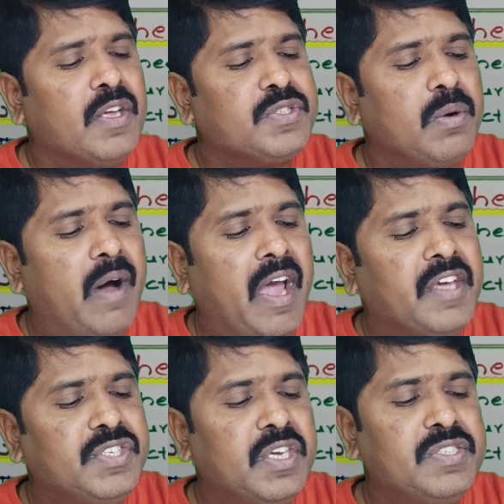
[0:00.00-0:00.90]
So
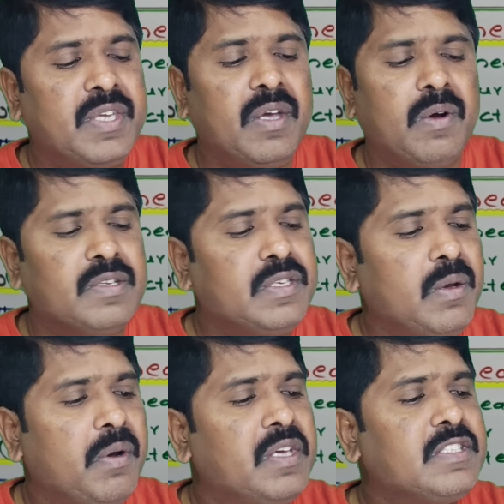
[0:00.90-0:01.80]
IG is equal to
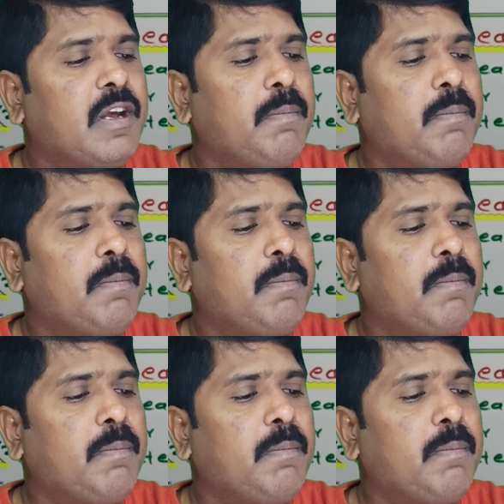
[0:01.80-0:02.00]
0 is